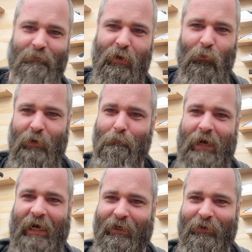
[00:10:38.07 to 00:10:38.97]
Went
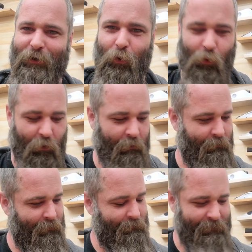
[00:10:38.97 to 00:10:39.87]
back in the hole.
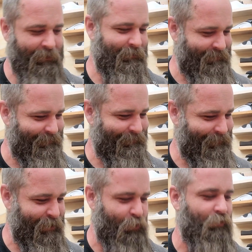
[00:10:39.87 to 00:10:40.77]

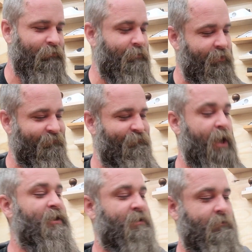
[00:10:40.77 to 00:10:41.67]
Your
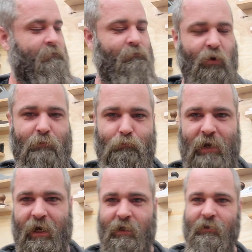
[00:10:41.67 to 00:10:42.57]
face went
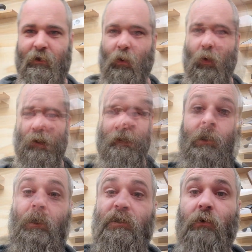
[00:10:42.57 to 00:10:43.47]
back in the hole.
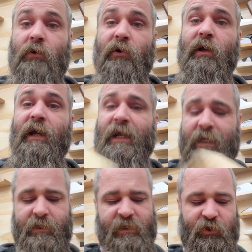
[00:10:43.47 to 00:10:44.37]
So you can get
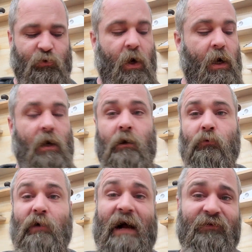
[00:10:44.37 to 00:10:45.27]
into the draw
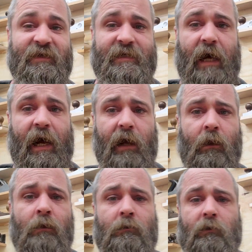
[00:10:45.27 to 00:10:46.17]
raffle
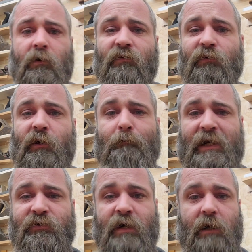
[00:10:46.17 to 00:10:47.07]
style over at
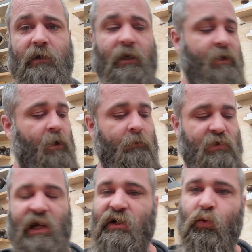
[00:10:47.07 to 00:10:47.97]

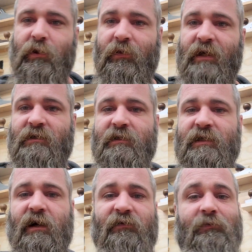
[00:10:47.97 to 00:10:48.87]
patreon.com/woodenthings and
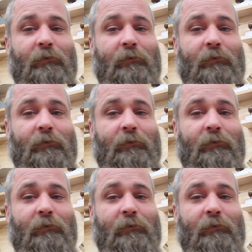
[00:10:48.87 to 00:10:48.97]
stuff.